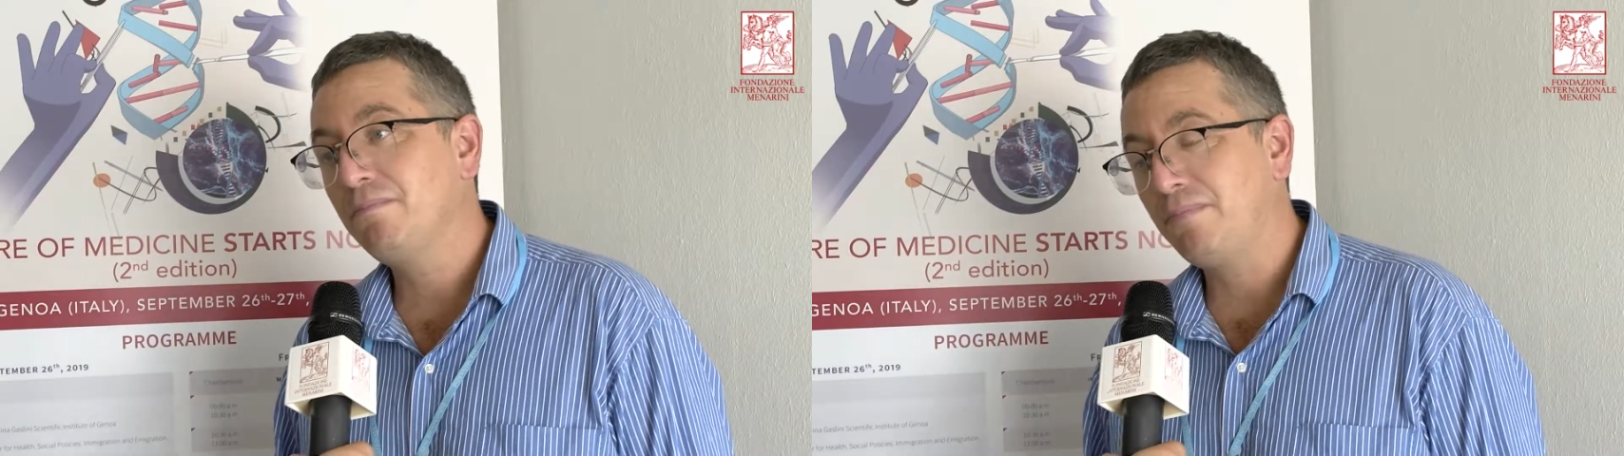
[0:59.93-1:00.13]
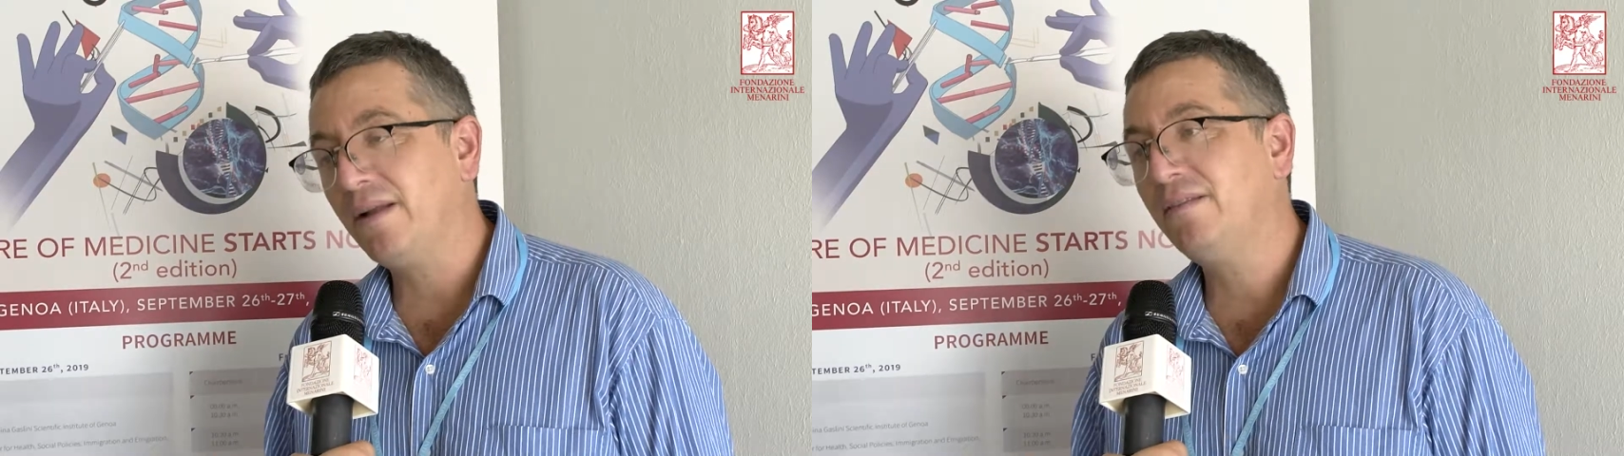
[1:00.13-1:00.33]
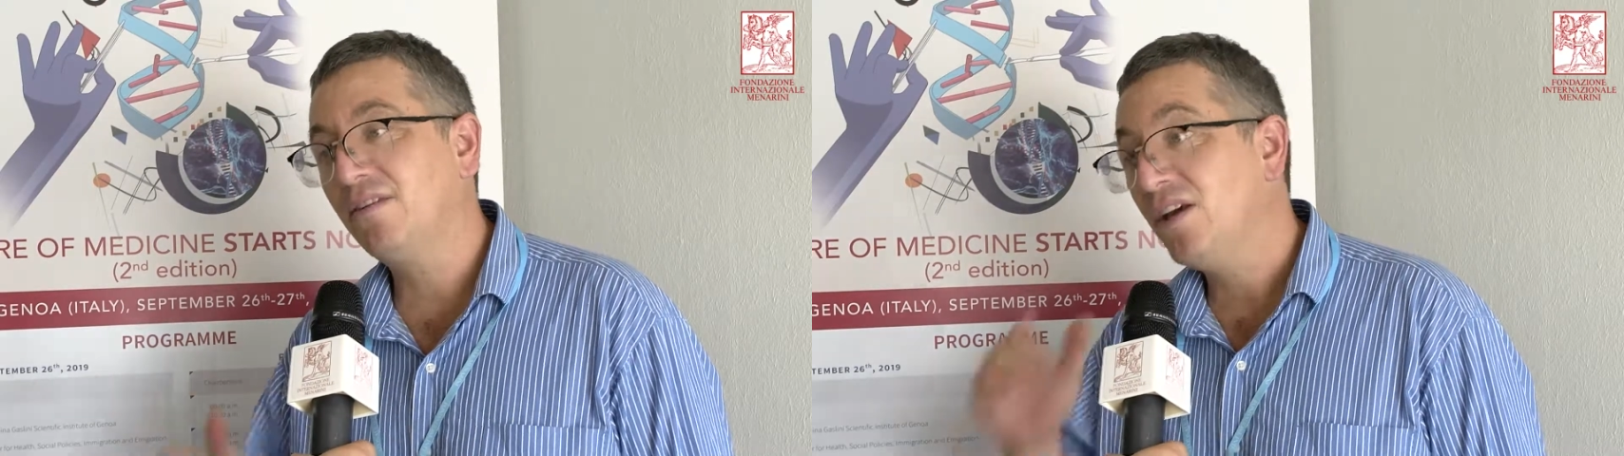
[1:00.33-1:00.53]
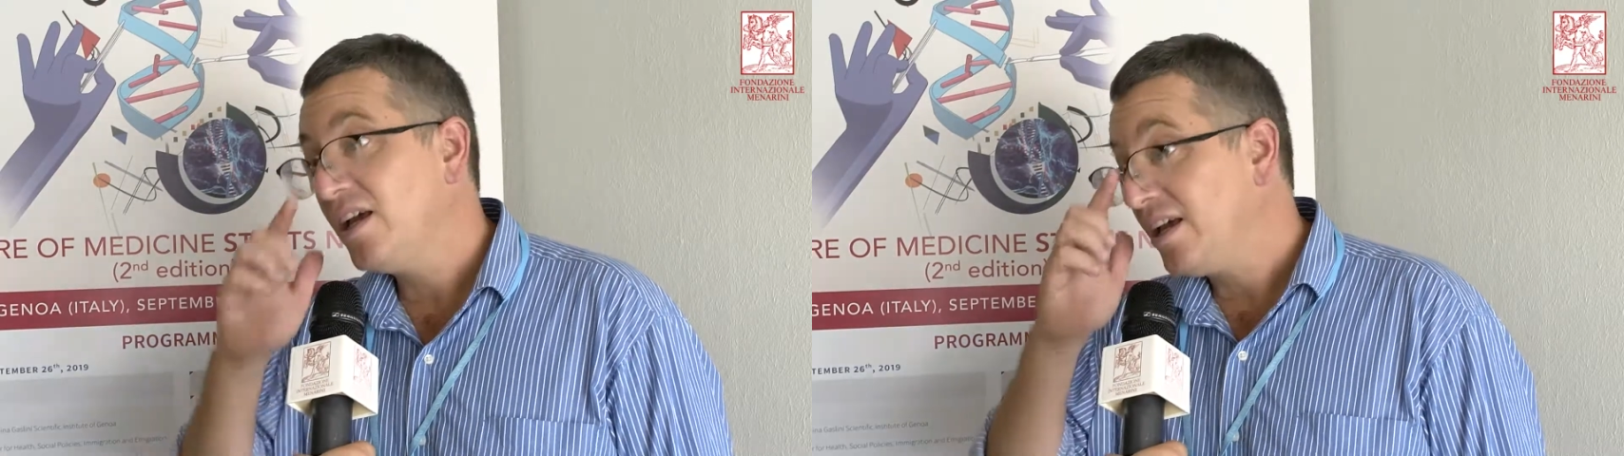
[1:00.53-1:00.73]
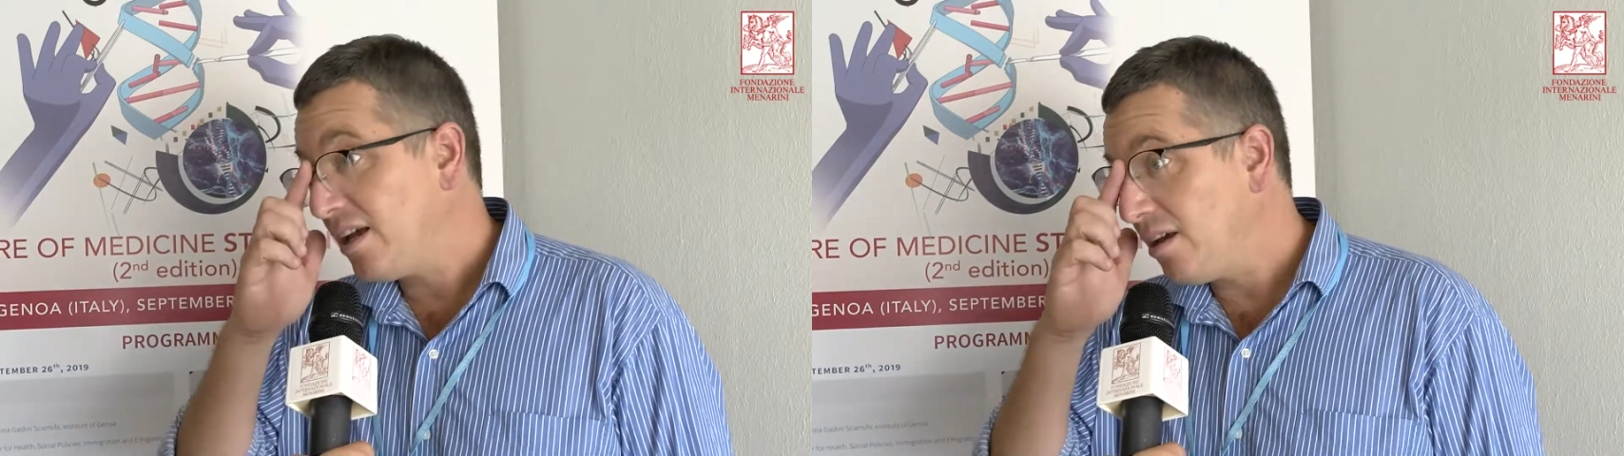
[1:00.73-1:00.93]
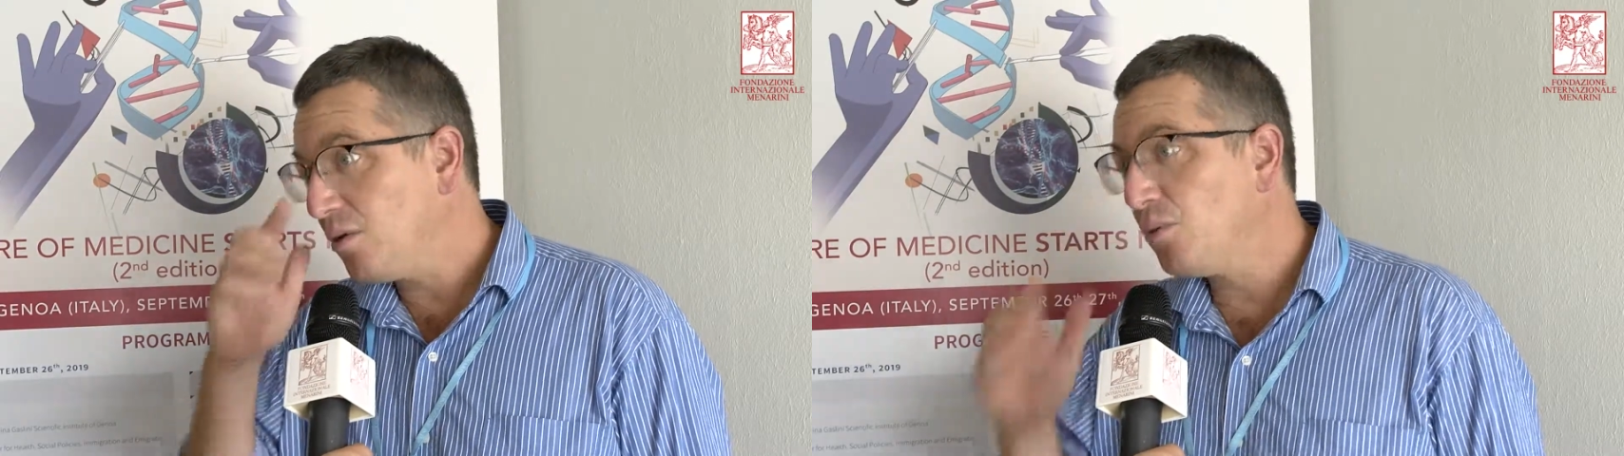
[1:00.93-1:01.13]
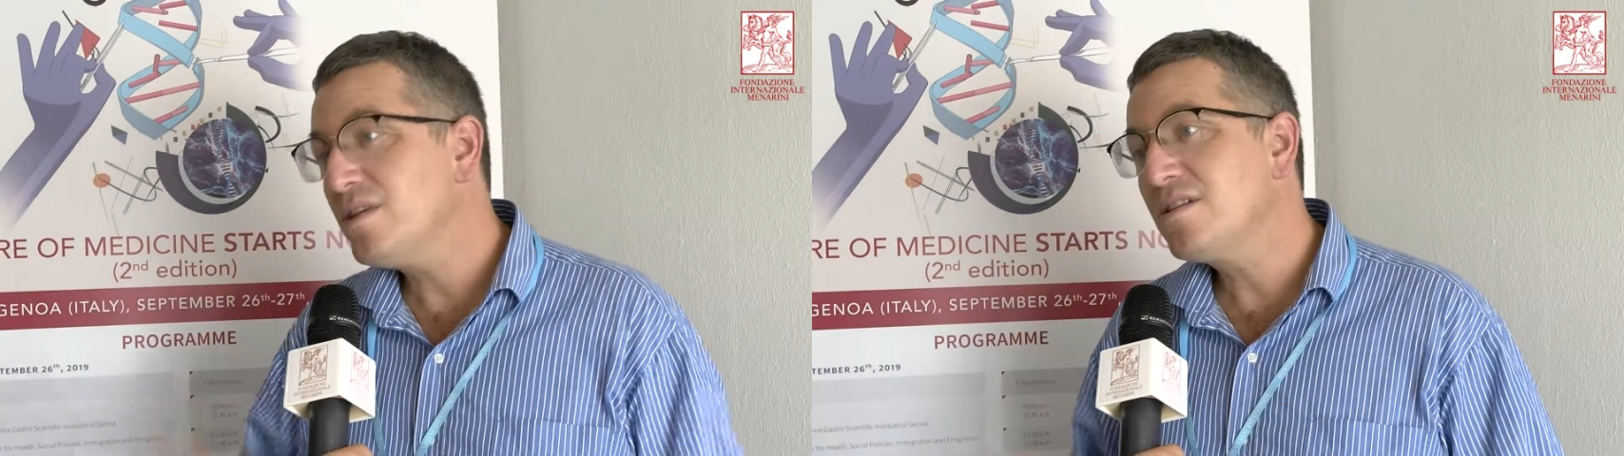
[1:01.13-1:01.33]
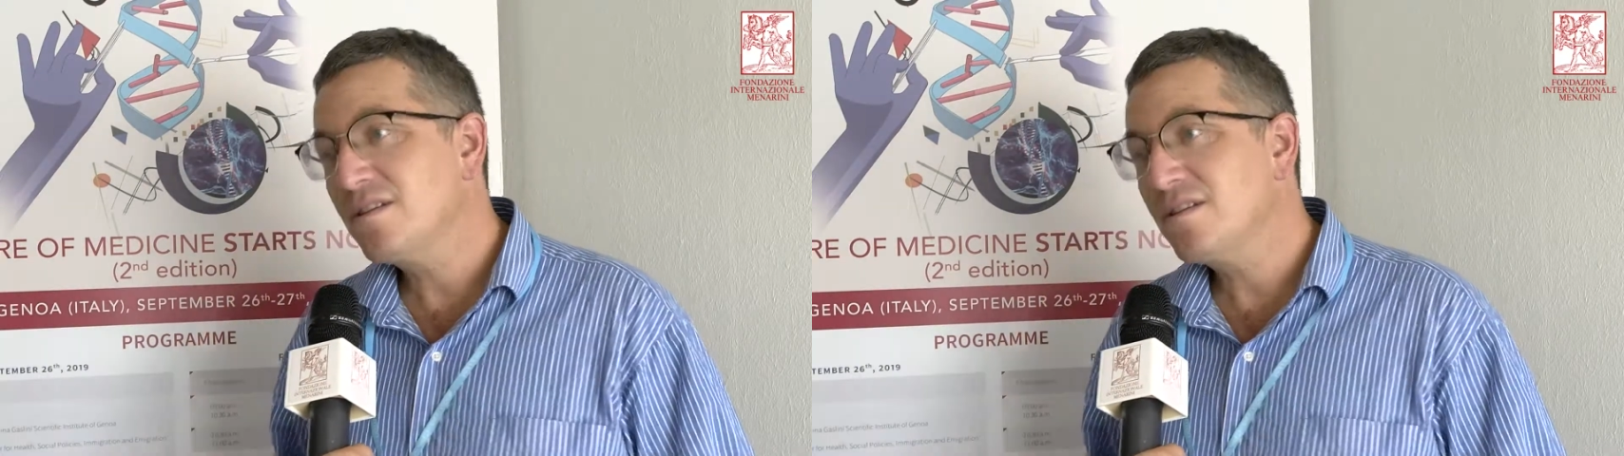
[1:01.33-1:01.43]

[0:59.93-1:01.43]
But with